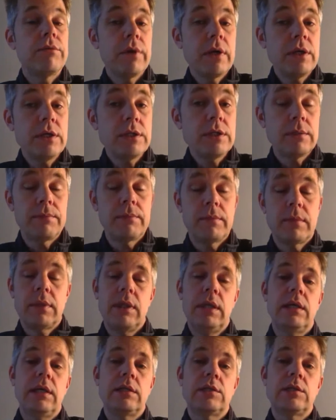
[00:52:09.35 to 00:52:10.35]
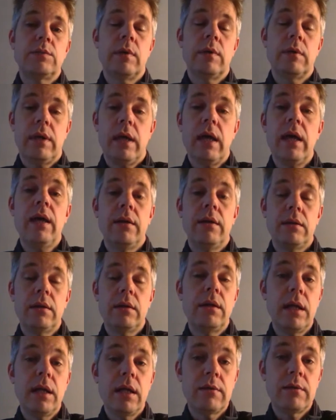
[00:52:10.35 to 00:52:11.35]
innovation as well,
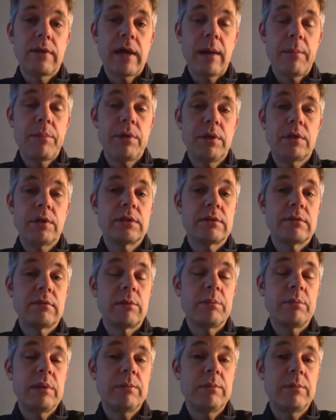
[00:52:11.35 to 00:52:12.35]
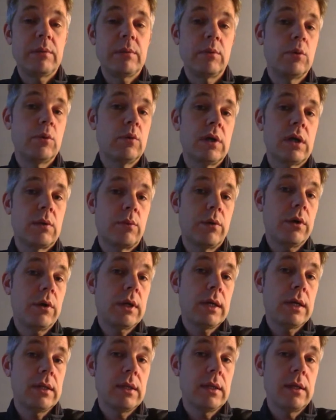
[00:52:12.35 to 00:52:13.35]
and a lot of happiness of the people who
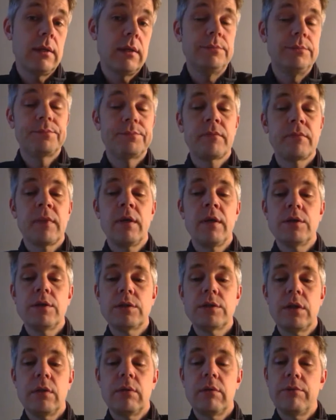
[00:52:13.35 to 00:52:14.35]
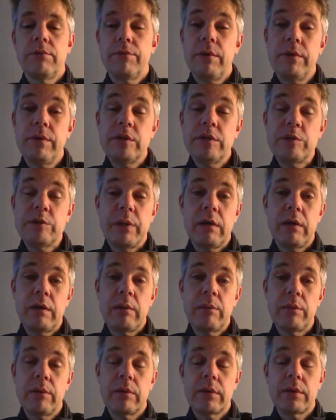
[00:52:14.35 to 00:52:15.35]
are working there. So a very
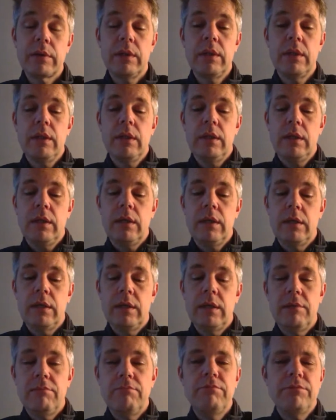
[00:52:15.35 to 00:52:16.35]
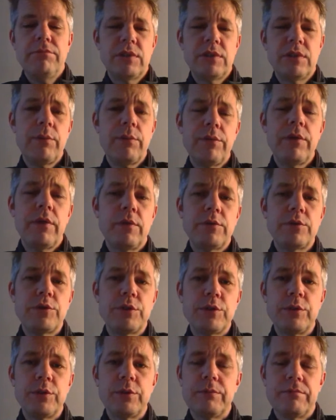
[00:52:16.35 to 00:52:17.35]
inspiring book. Start with
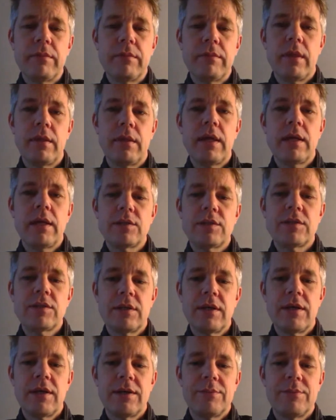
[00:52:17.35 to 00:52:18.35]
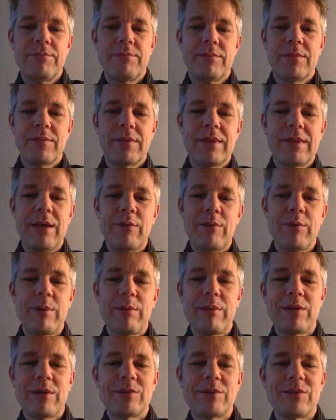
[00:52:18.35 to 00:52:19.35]
those two, and
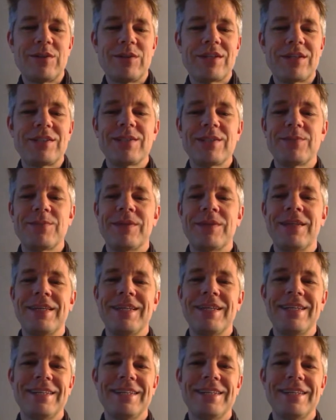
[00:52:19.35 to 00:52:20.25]
that will be my suggestion.